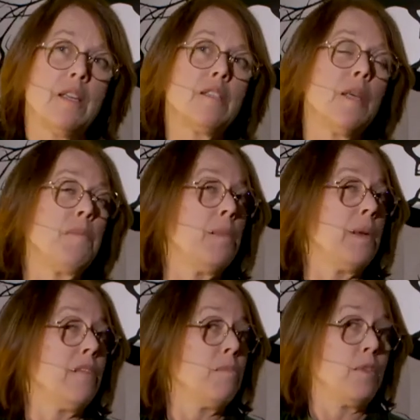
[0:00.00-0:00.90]
Some
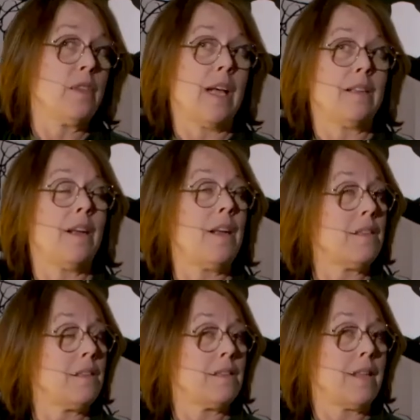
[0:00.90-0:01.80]
people even put that
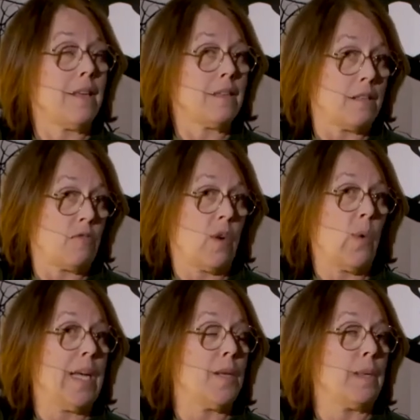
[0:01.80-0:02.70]
as a standard
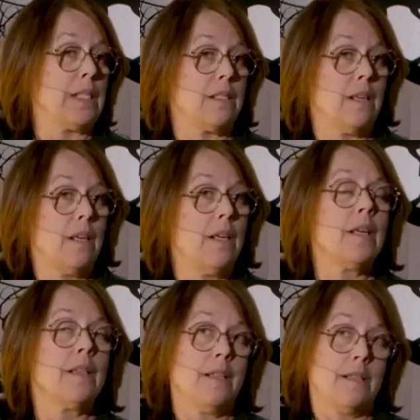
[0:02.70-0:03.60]
requirement.
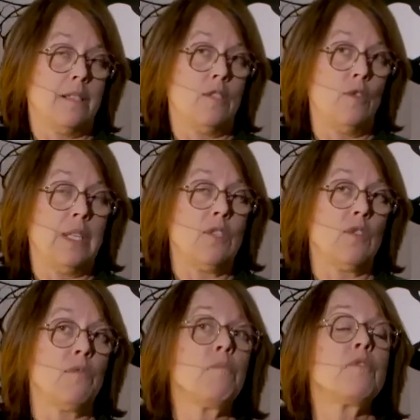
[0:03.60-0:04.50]
This, you need
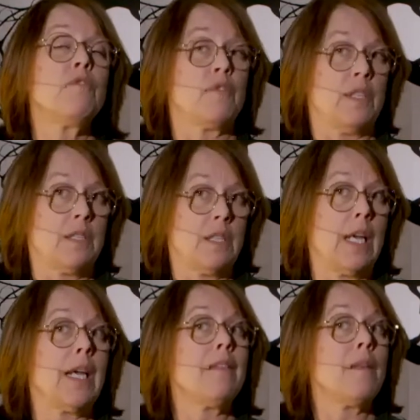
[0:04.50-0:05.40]
to proof this
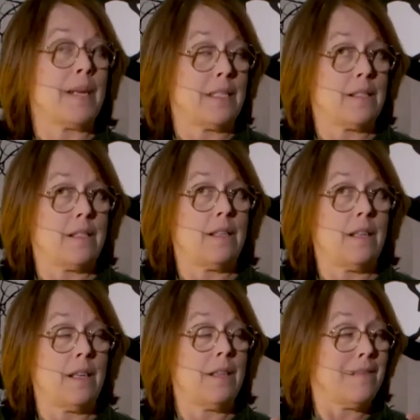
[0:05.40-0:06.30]
in the best,
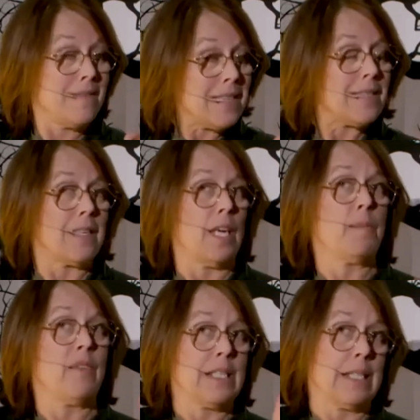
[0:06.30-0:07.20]
in this
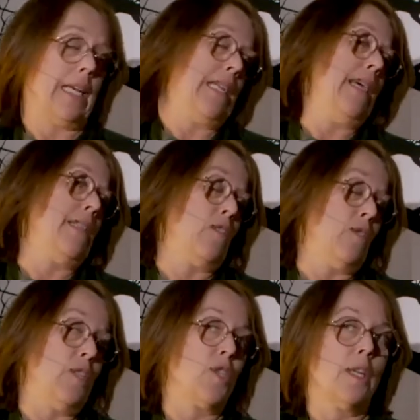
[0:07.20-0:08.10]
type of exact light
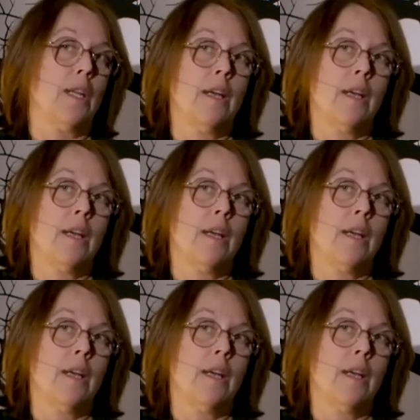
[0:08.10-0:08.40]
condition.